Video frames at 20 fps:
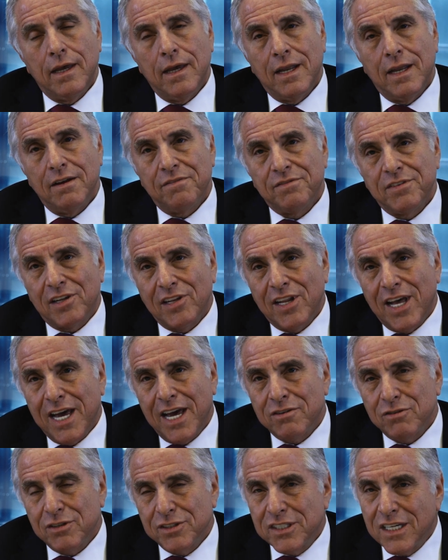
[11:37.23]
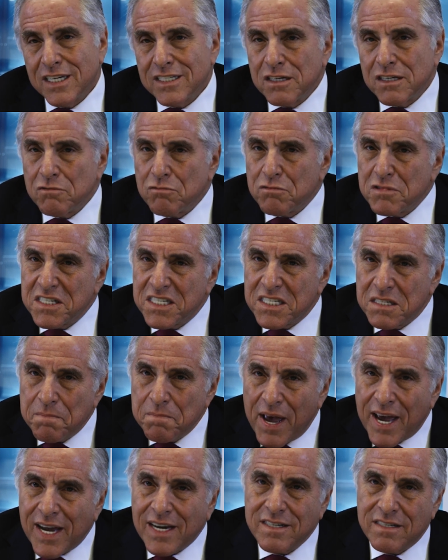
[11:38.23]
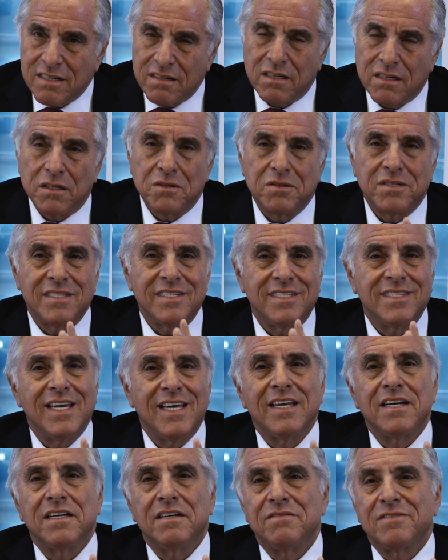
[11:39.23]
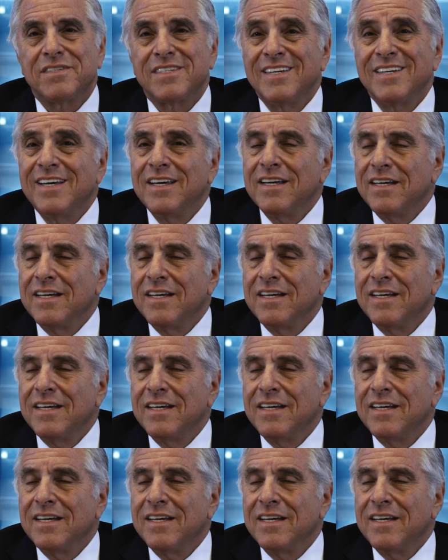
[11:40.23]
And if the lateral doesn't respect those incentives,